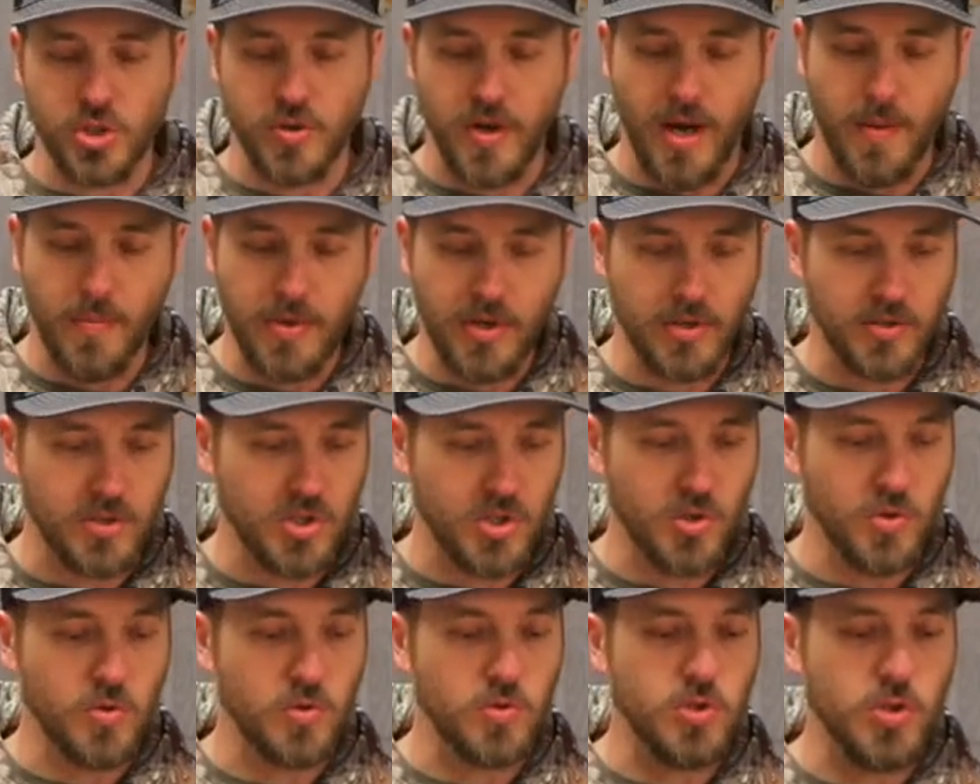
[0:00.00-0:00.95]
strap here
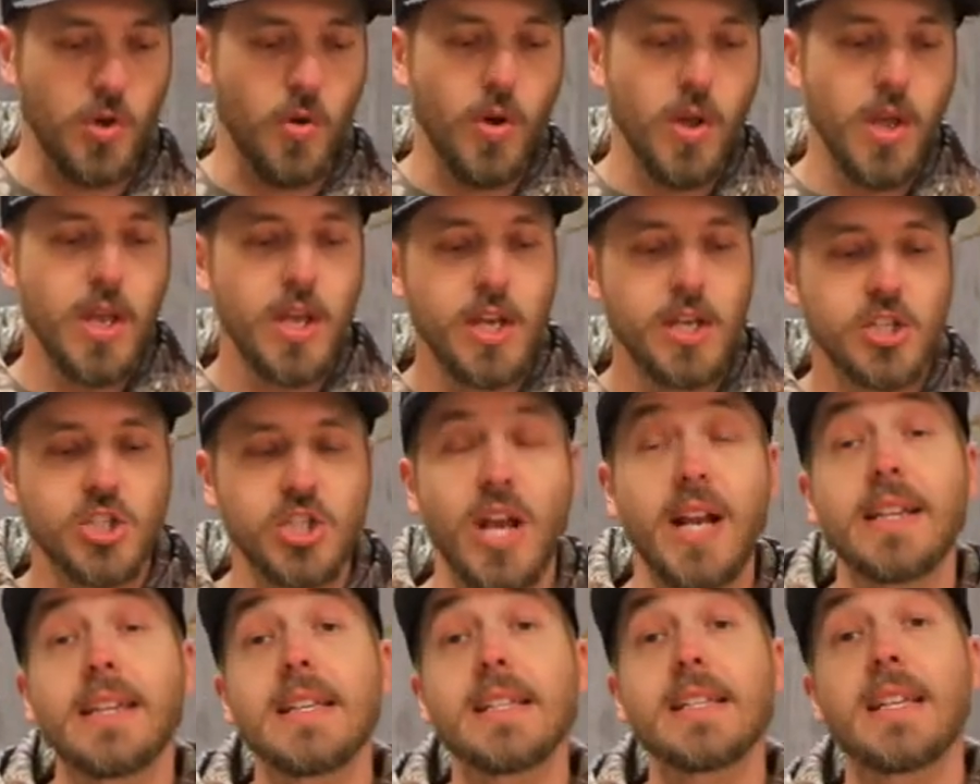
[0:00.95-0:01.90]
too. So
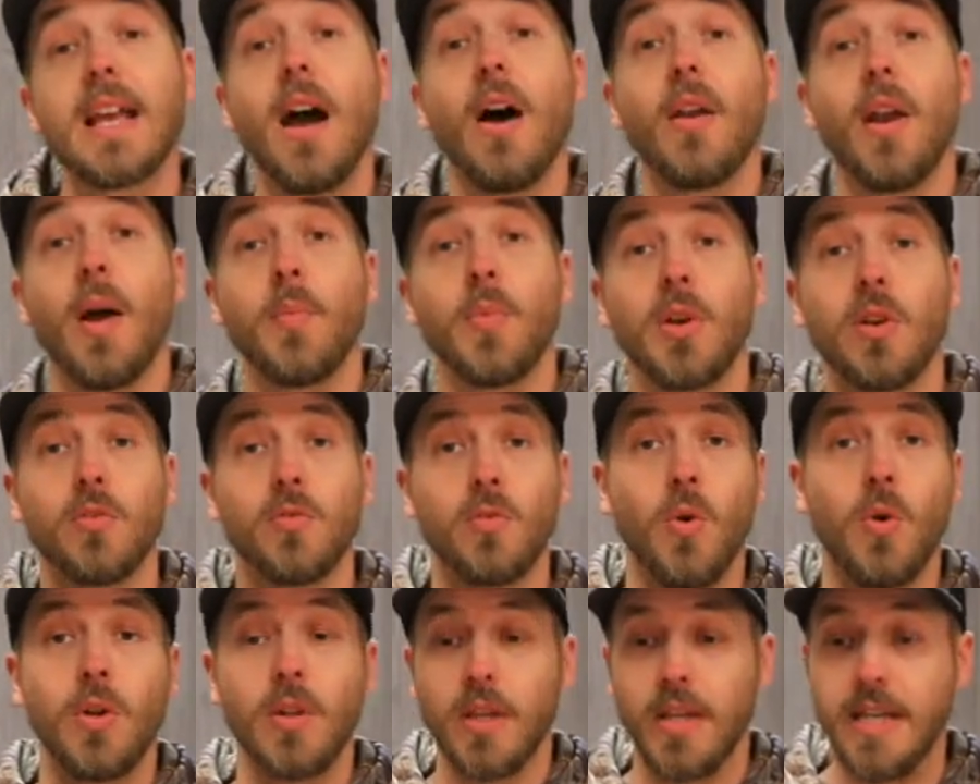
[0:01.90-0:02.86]
check these out. I'm going to
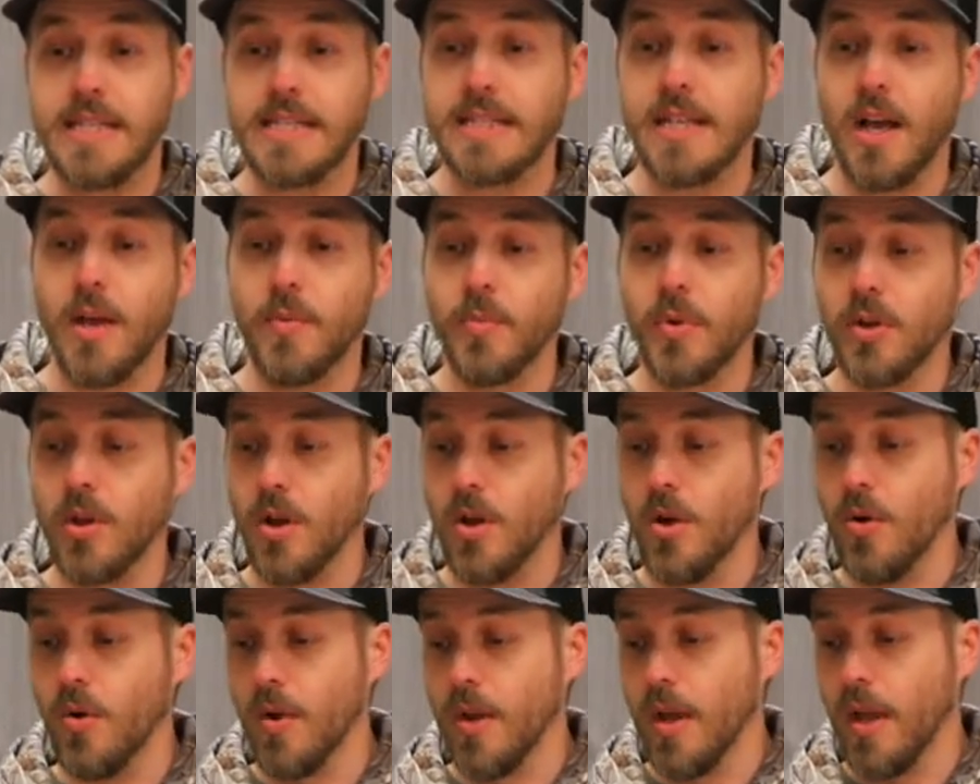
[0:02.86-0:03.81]
throw a link down
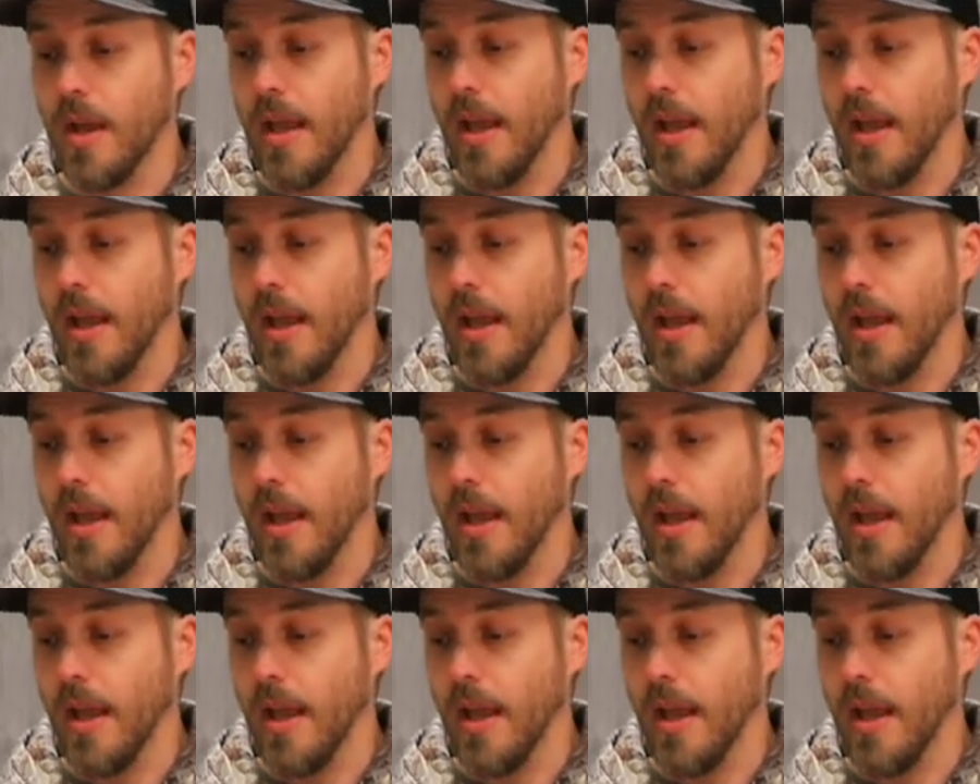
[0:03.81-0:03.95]
below.